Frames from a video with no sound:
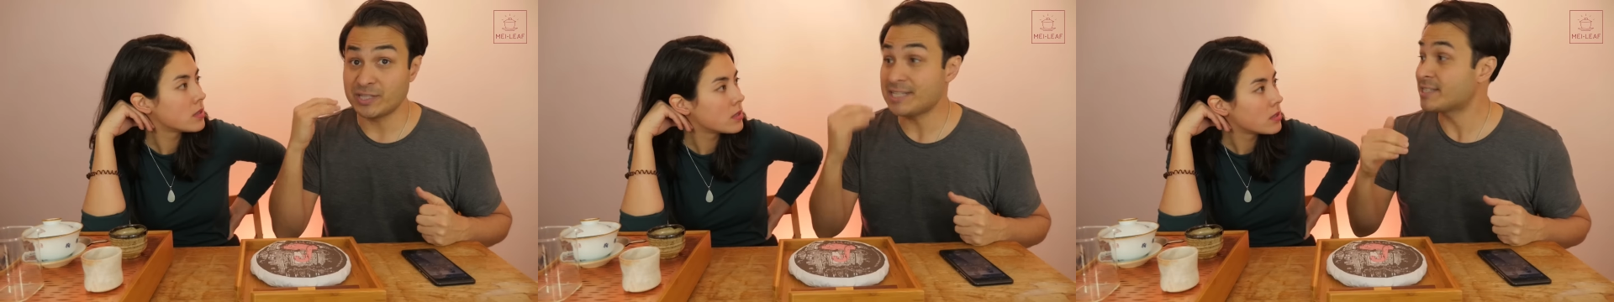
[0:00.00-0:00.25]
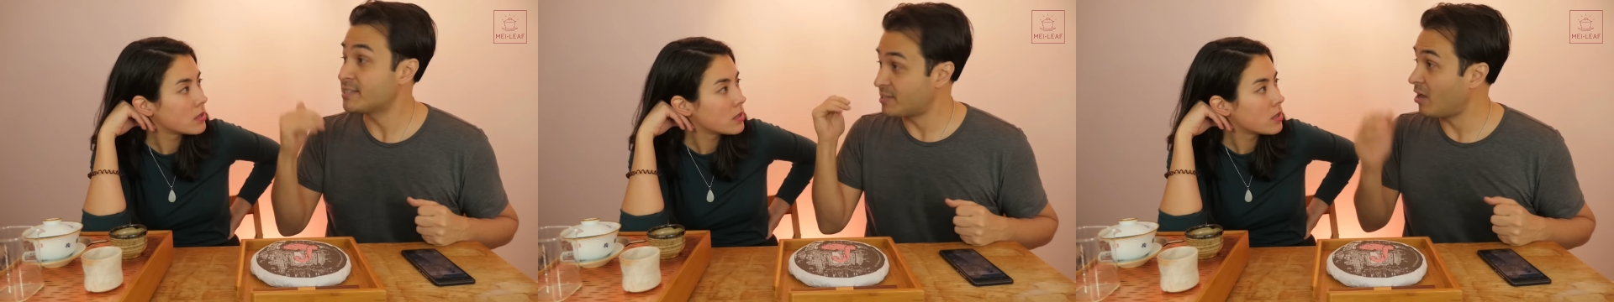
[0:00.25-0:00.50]

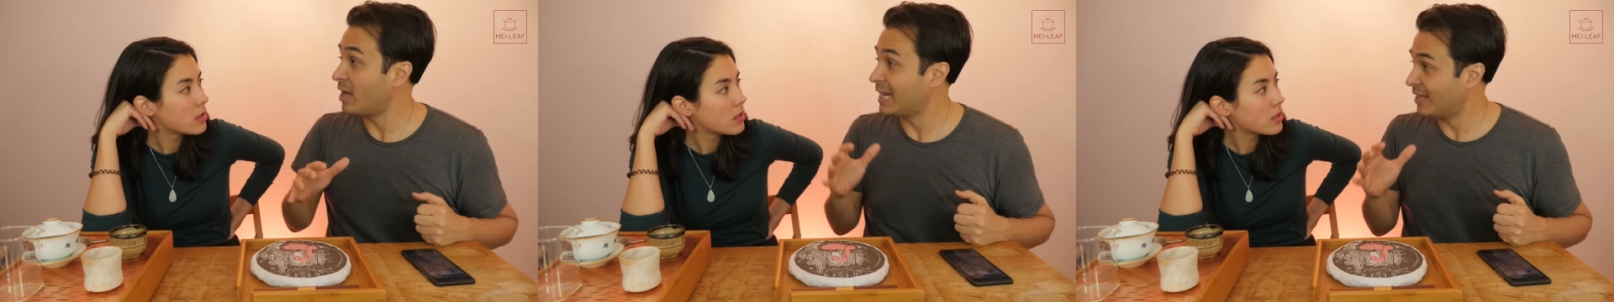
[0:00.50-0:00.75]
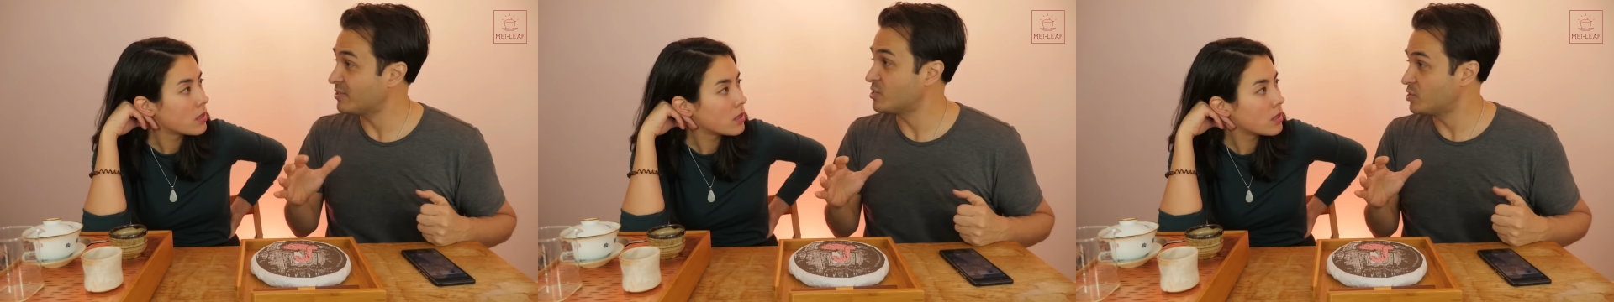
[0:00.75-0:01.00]
Speaker 1: This is a
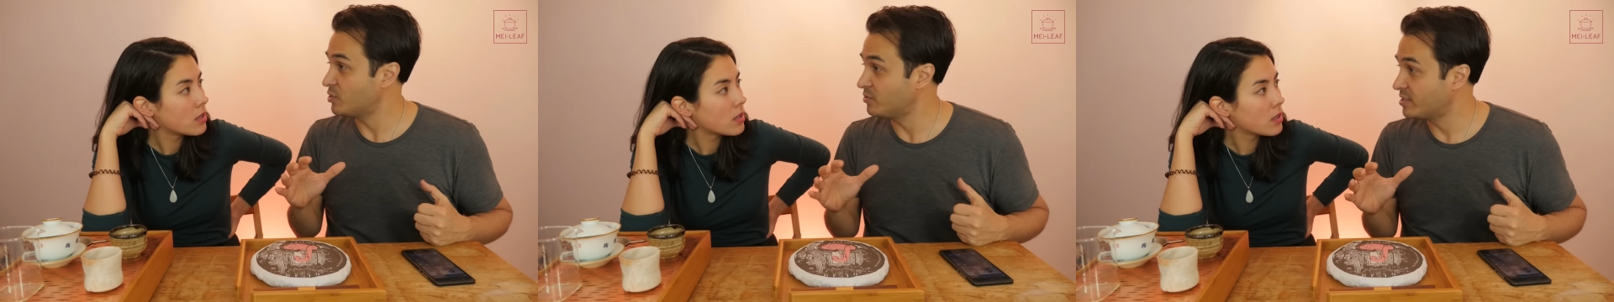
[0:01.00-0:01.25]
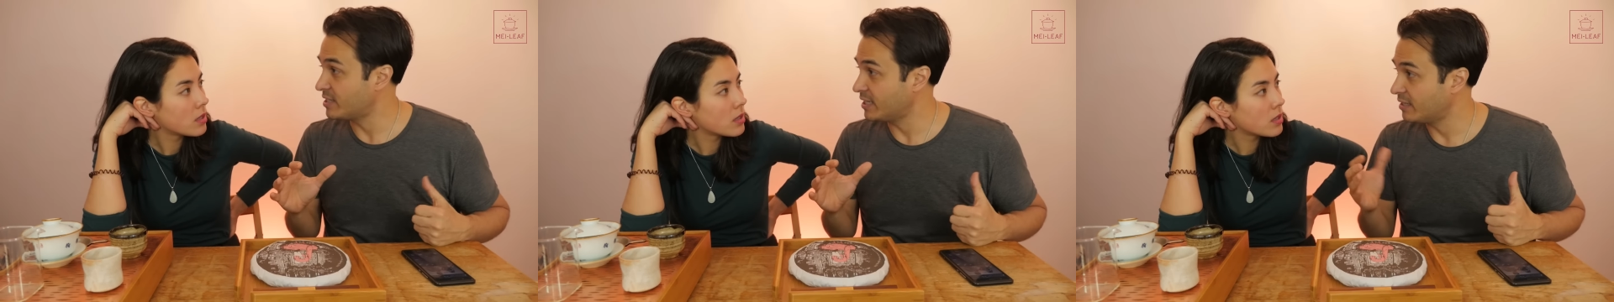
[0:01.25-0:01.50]
high
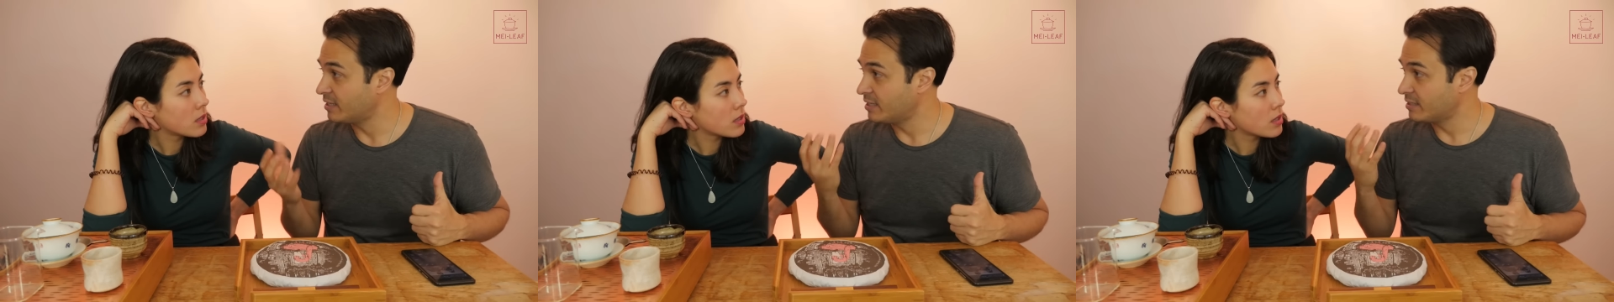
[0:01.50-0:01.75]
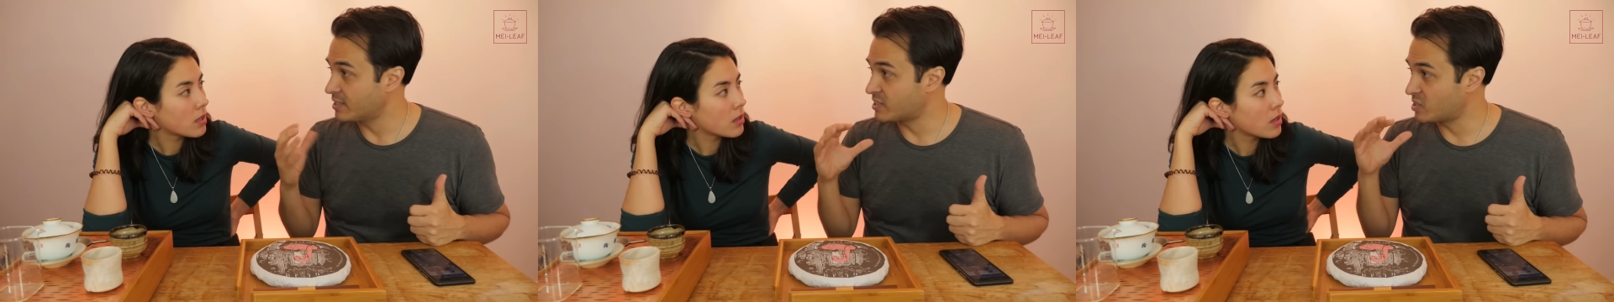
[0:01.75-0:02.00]
altitude tea.
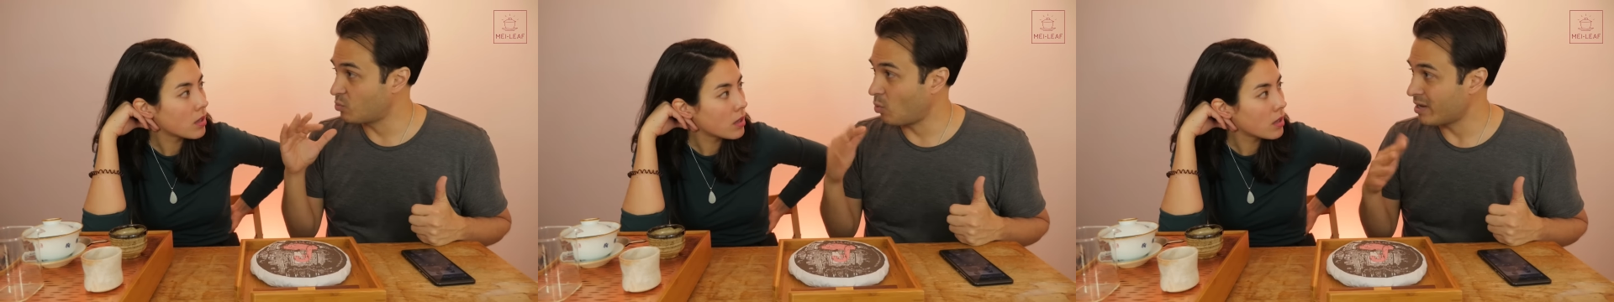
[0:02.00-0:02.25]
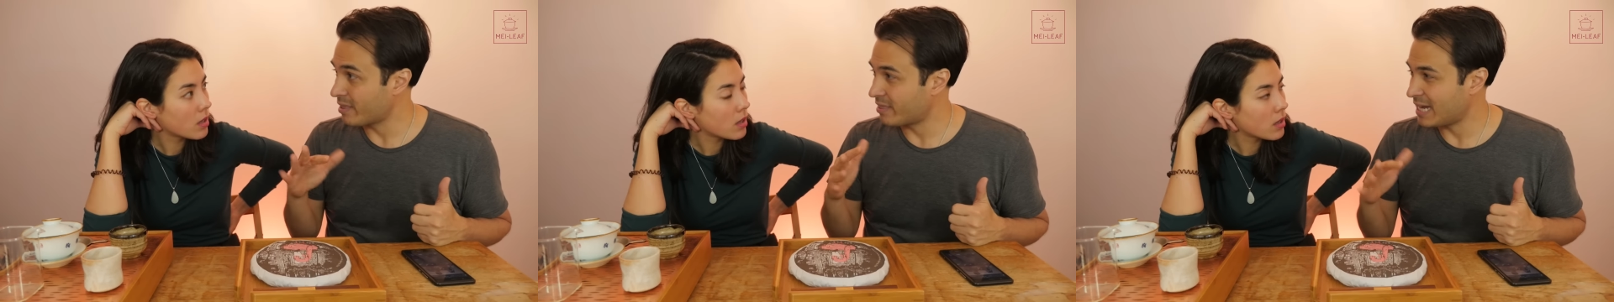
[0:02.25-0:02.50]
This is
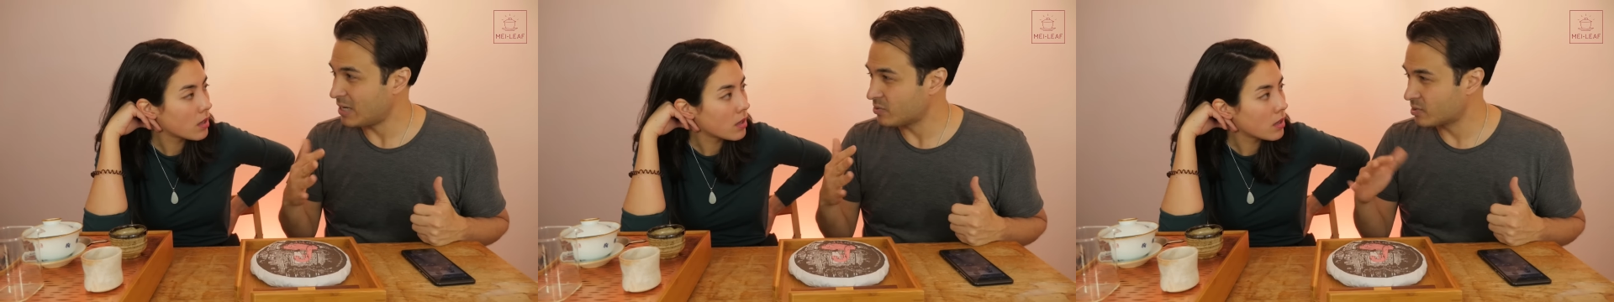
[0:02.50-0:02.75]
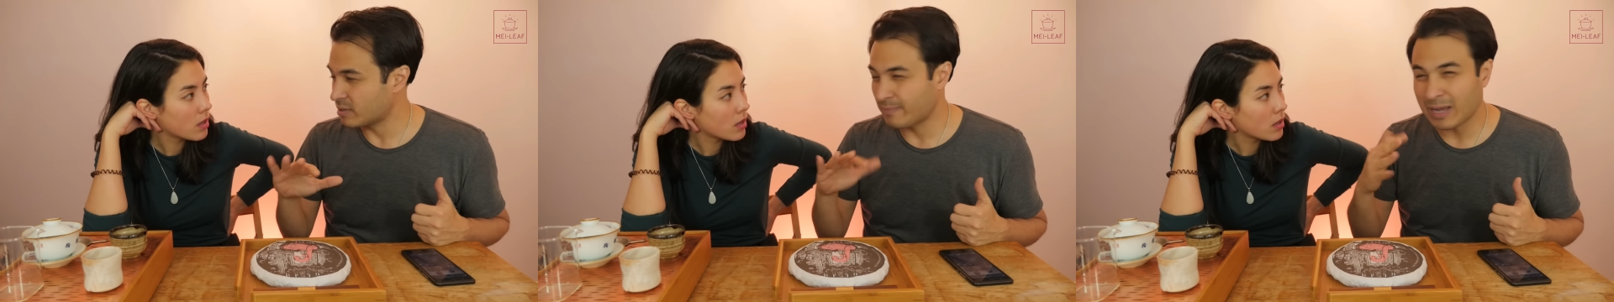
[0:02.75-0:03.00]
1,000,